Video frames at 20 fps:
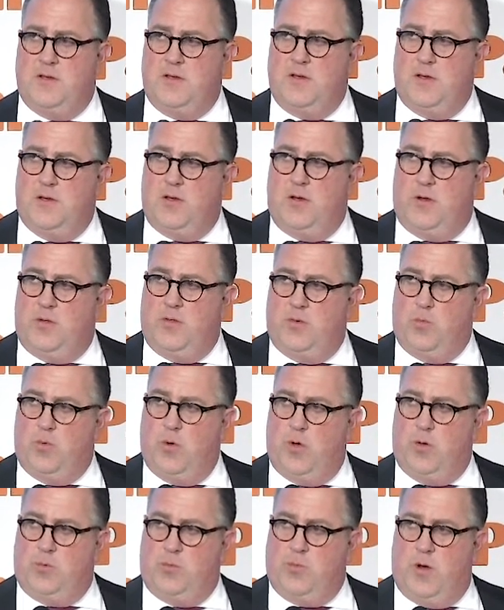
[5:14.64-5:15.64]
on the
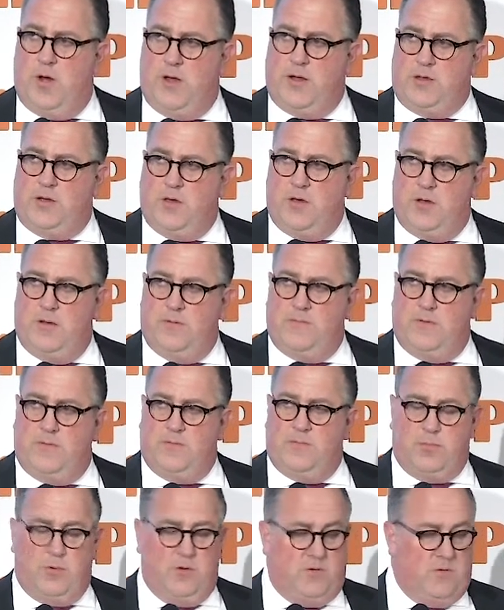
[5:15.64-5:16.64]
worldwide curve of
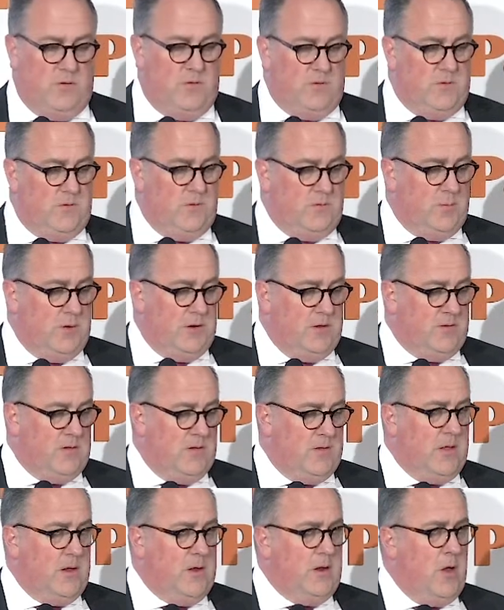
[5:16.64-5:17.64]
producers, but it's at
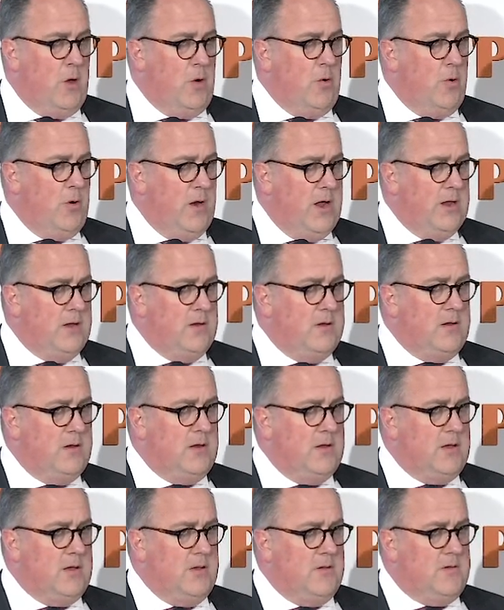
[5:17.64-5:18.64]
the lower end, and you
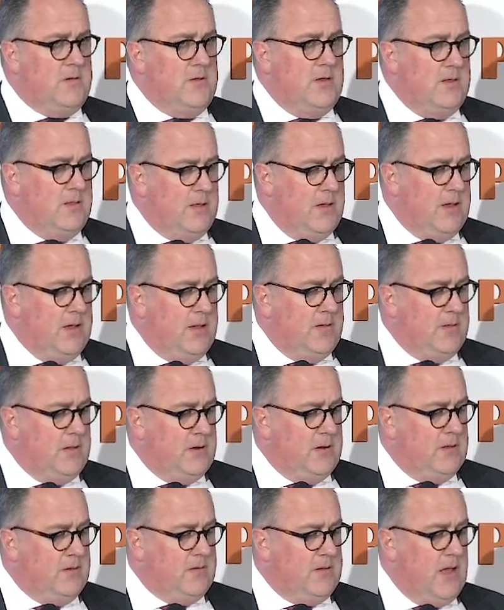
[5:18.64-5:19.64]
can see there that
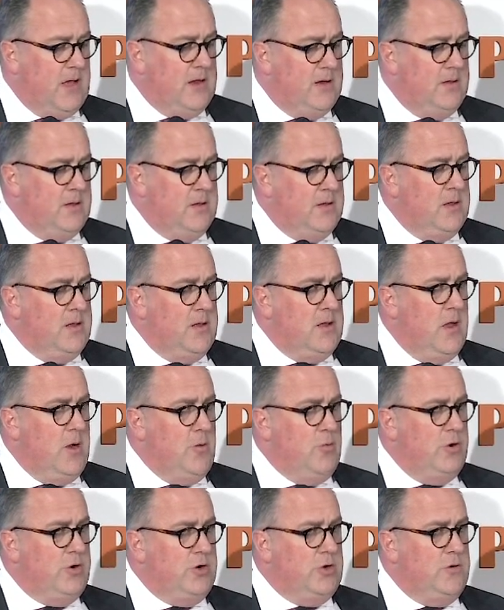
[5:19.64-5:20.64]
it's had a
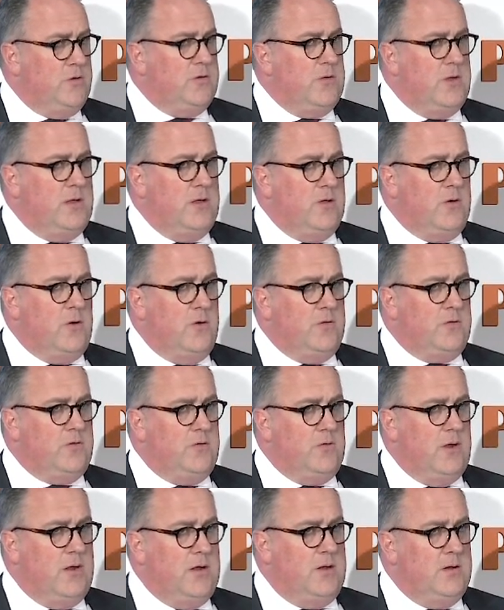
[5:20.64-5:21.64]
reducing cost
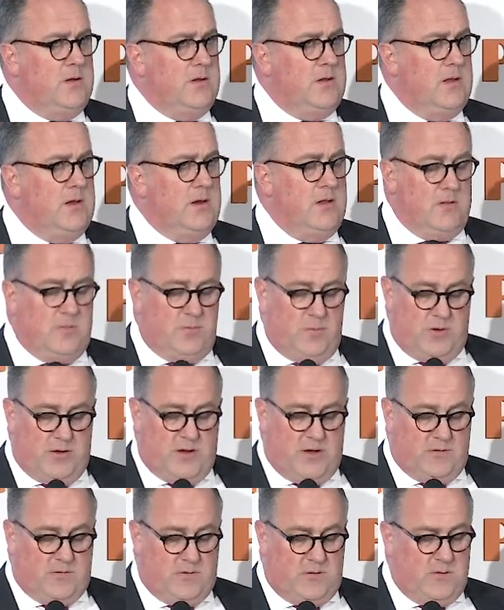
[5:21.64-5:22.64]
trend in its
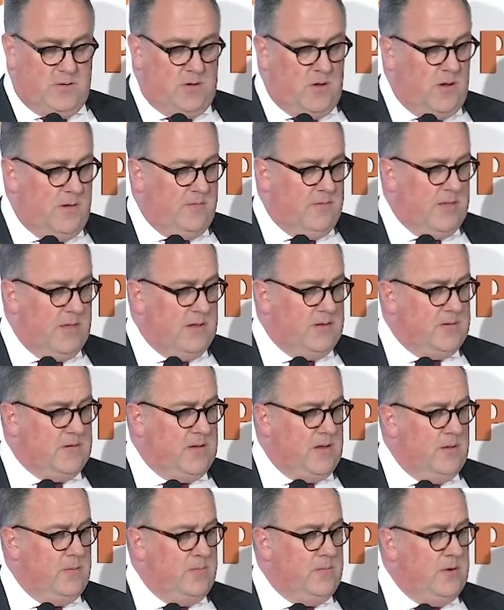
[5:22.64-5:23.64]
production over that
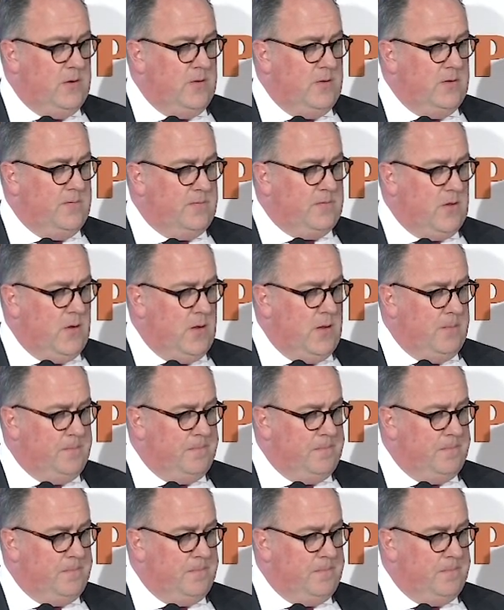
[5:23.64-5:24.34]
same period of time.